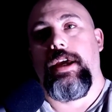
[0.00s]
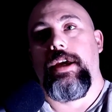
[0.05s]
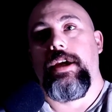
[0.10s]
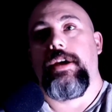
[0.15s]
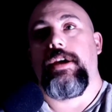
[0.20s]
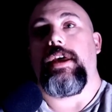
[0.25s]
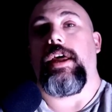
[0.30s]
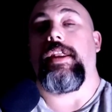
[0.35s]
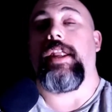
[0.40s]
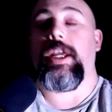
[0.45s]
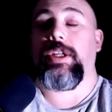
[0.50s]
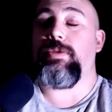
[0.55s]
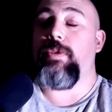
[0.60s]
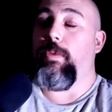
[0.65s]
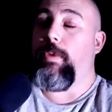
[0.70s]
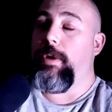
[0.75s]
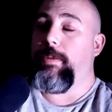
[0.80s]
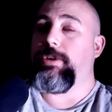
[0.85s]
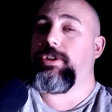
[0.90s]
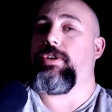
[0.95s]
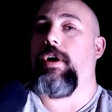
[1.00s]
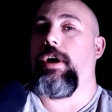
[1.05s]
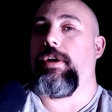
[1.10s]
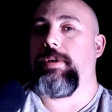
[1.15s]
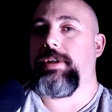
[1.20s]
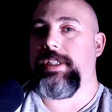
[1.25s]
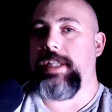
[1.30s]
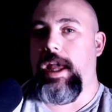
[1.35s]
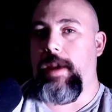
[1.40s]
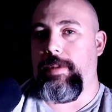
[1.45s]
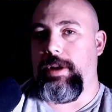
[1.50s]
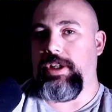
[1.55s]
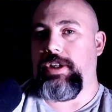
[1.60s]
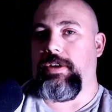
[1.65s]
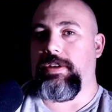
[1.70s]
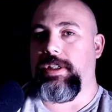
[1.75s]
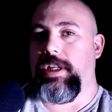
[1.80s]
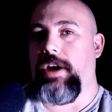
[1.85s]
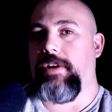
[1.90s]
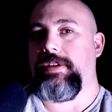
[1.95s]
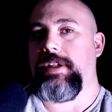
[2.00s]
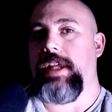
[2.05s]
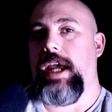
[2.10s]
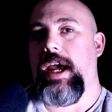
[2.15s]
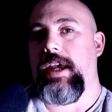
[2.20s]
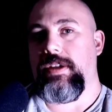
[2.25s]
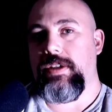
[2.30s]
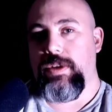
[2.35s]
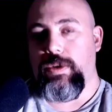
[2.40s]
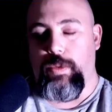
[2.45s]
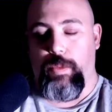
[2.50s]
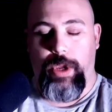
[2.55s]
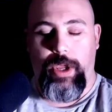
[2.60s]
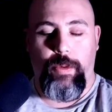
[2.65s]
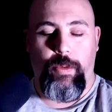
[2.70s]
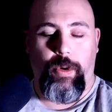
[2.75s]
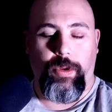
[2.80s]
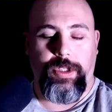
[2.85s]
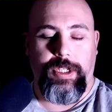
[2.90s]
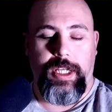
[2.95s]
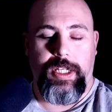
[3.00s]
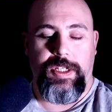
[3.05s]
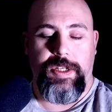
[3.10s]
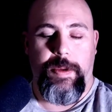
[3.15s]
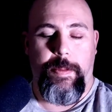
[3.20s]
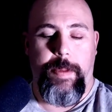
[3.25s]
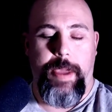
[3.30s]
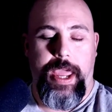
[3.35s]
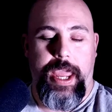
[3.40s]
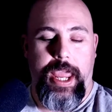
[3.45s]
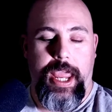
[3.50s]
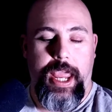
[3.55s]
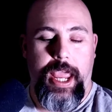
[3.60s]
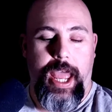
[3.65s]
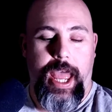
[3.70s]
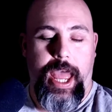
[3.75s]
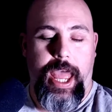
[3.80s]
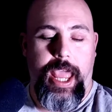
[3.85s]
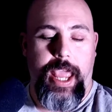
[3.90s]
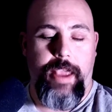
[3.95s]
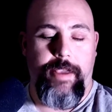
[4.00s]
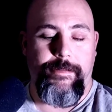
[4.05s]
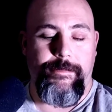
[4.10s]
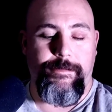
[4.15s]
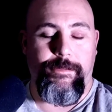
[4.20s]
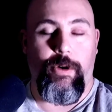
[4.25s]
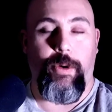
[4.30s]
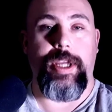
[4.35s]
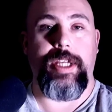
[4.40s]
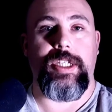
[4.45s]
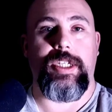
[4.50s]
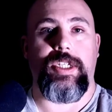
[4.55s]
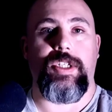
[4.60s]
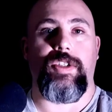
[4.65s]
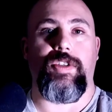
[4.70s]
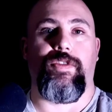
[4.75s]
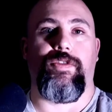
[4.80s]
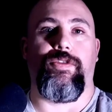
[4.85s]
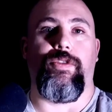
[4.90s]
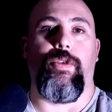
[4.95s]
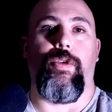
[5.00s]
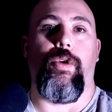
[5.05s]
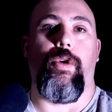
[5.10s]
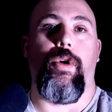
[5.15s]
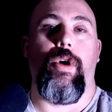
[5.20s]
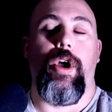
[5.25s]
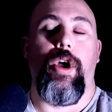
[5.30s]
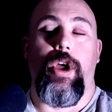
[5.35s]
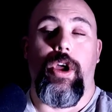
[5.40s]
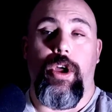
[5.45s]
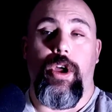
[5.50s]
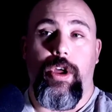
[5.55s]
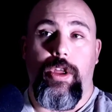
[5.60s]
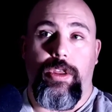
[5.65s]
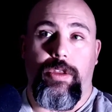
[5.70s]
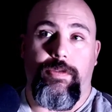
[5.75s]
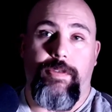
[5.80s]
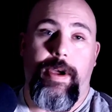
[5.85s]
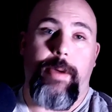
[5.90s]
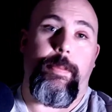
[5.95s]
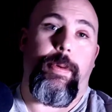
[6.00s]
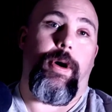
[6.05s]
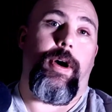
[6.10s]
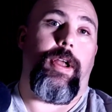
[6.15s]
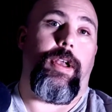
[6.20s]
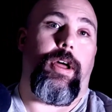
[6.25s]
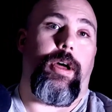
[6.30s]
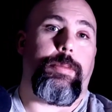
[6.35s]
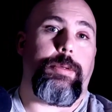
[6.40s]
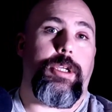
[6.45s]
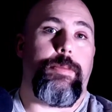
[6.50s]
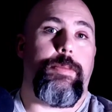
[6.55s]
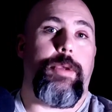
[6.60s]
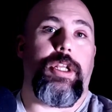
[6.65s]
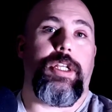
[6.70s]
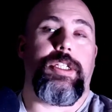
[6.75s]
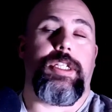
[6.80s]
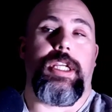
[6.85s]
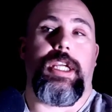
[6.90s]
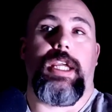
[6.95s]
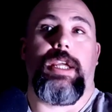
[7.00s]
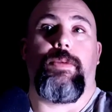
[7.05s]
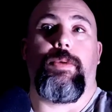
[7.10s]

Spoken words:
And that's what we were trying to establish ourselves as. We wanted to be a voice for the Vampire Larp community.